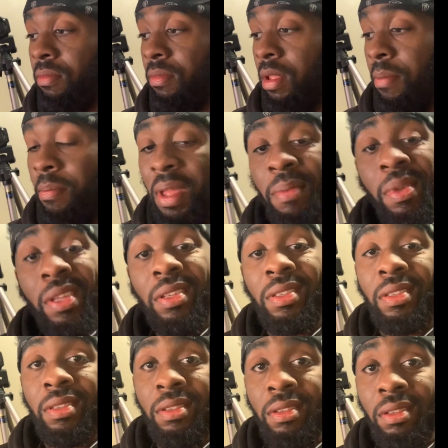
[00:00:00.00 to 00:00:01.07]
it
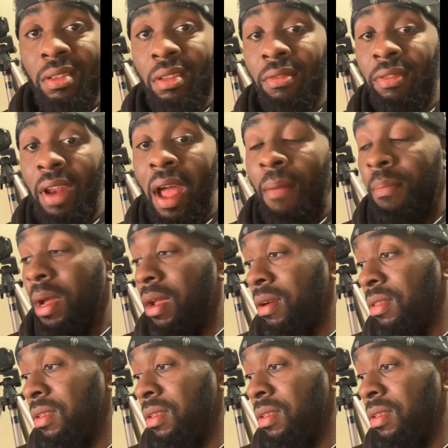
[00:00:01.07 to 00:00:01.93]
mimics, if not better